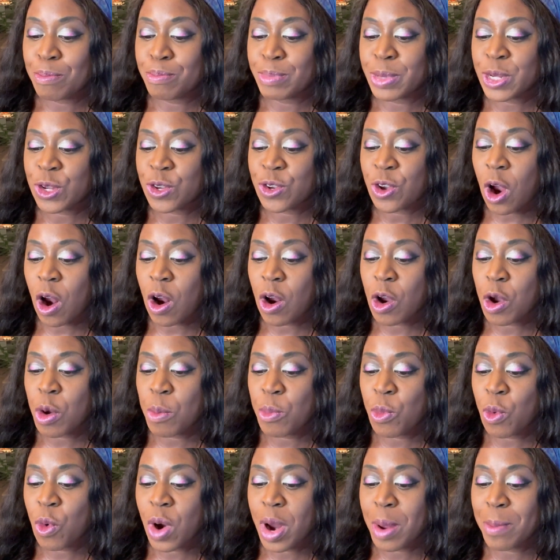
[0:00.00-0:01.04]
Masaru
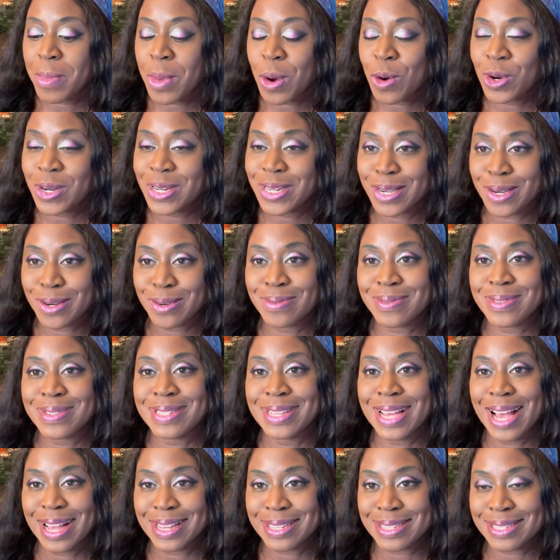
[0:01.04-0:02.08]
Morimoto,
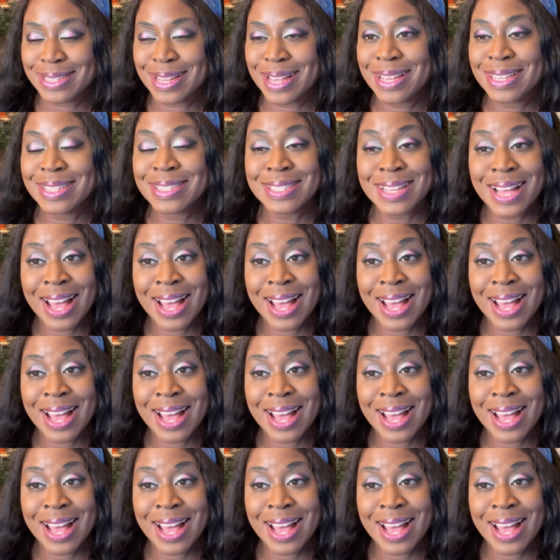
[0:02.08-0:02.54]
yes,